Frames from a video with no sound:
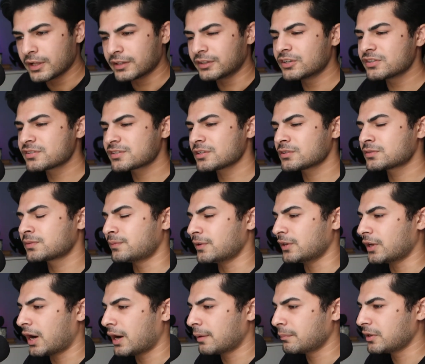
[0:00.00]
There's this
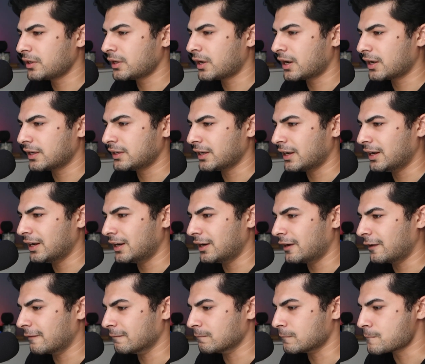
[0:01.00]

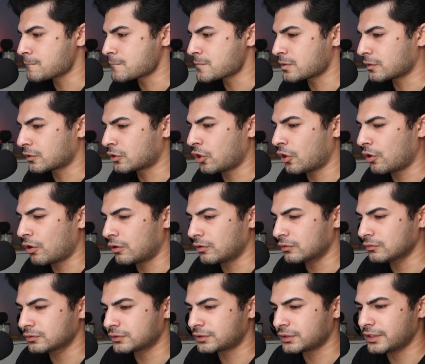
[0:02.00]
phenomenon
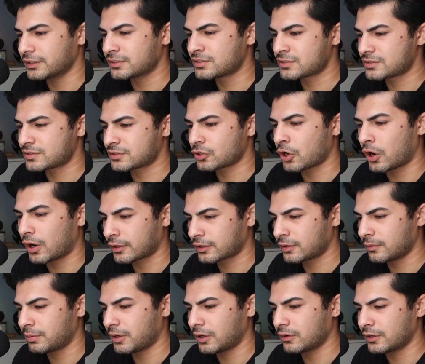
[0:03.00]
it's
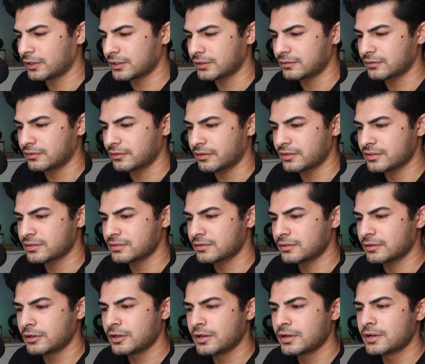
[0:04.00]
talked about in
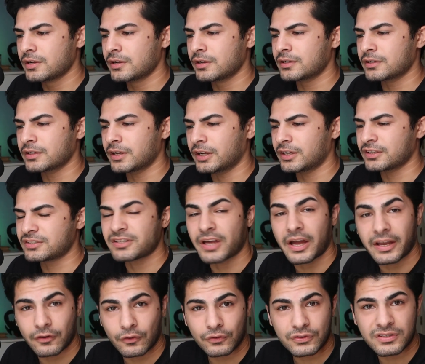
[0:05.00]

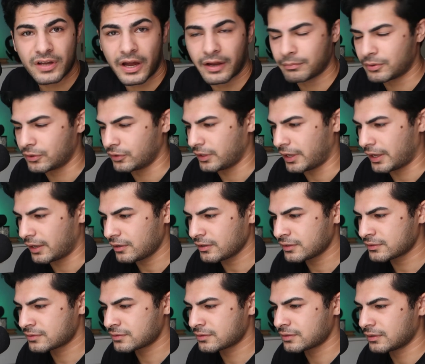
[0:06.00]

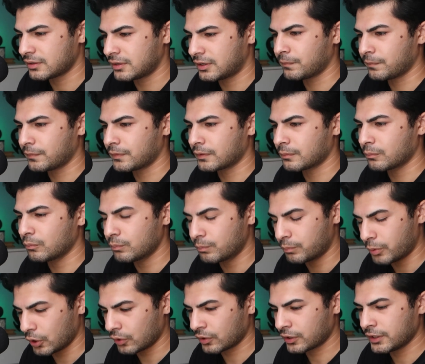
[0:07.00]
Psycho-Cybernetics
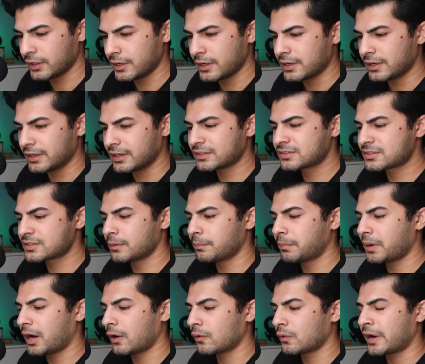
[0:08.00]
book. It's
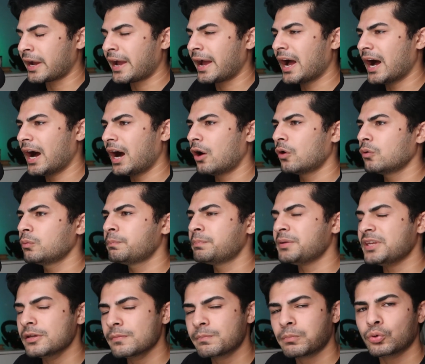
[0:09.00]
about how
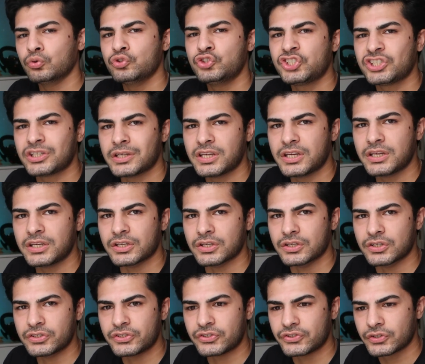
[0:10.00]
people
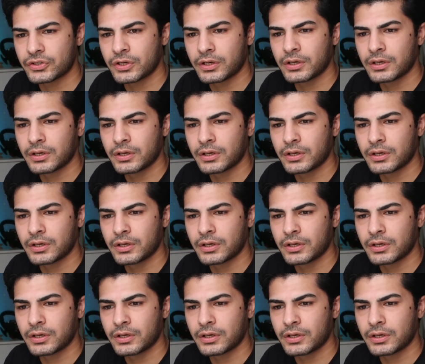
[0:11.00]
change